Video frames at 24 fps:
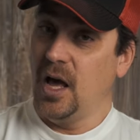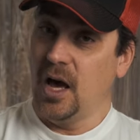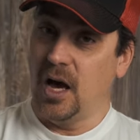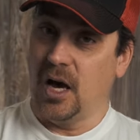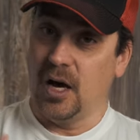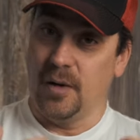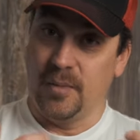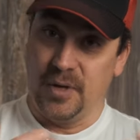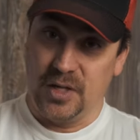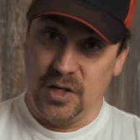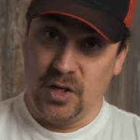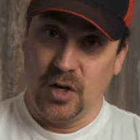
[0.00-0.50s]

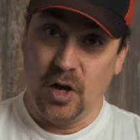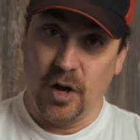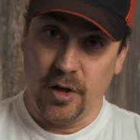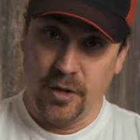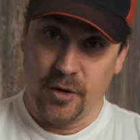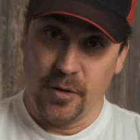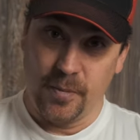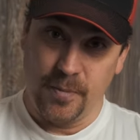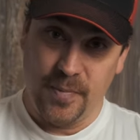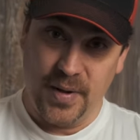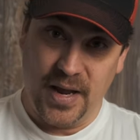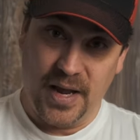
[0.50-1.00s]

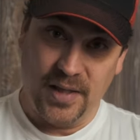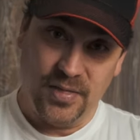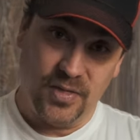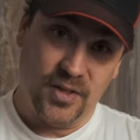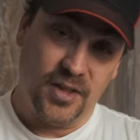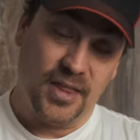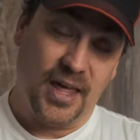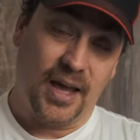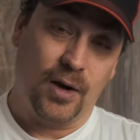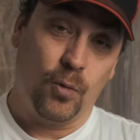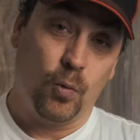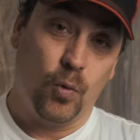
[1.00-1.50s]
Another bait
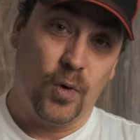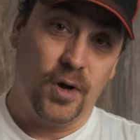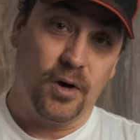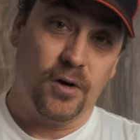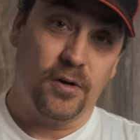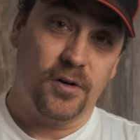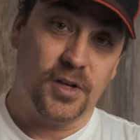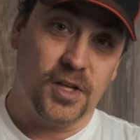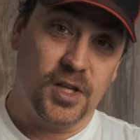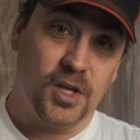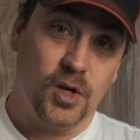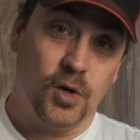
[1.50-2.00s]
that I will
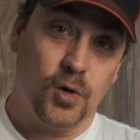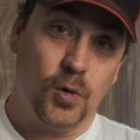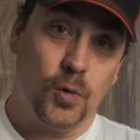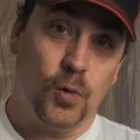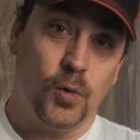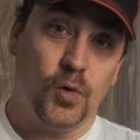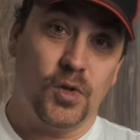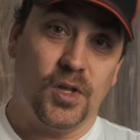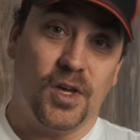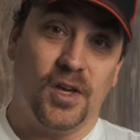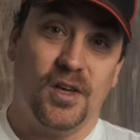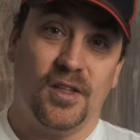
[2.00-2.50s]

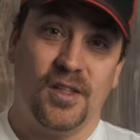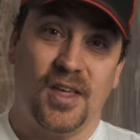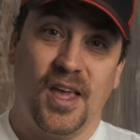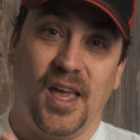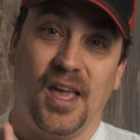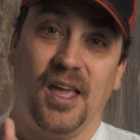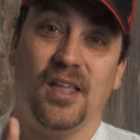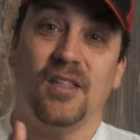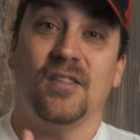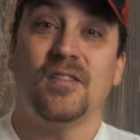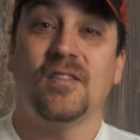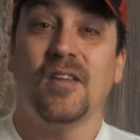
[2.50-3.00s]
use is
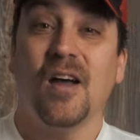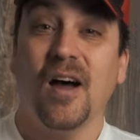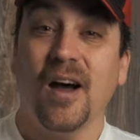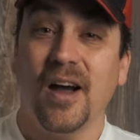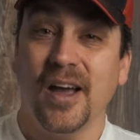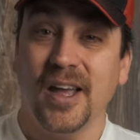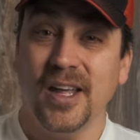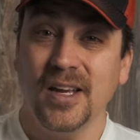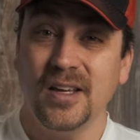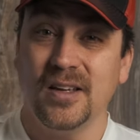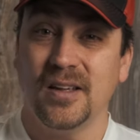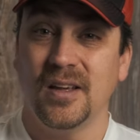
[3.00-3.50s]
a
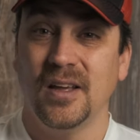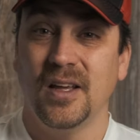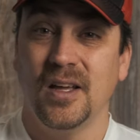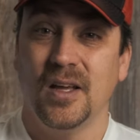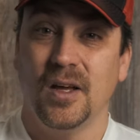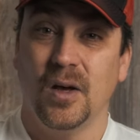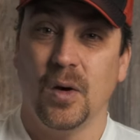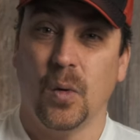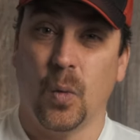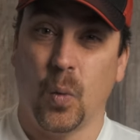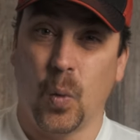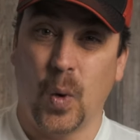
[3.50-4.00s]
tight
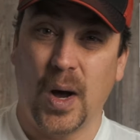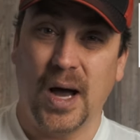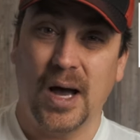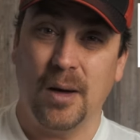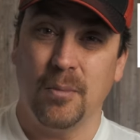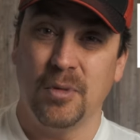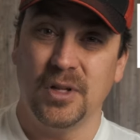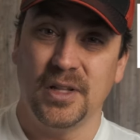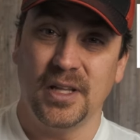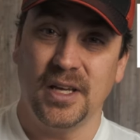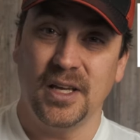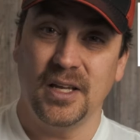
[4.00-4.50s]

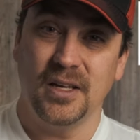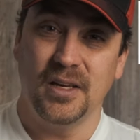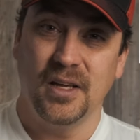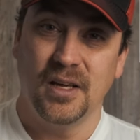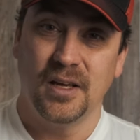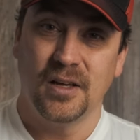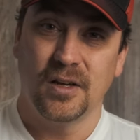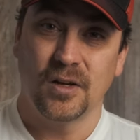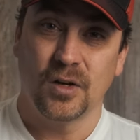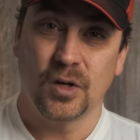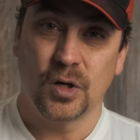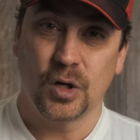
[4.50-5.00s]
wobbling
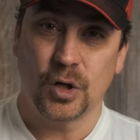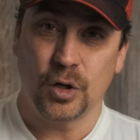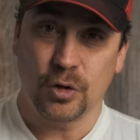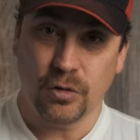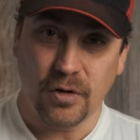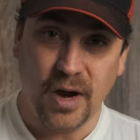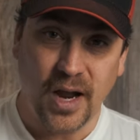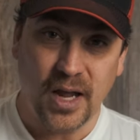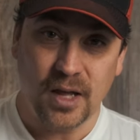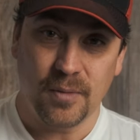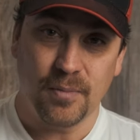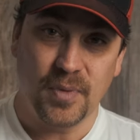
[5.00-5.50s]

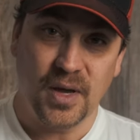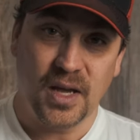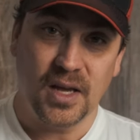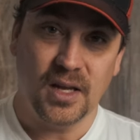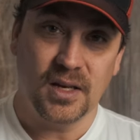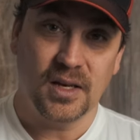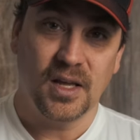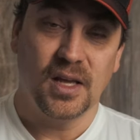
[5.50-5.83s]
crankbait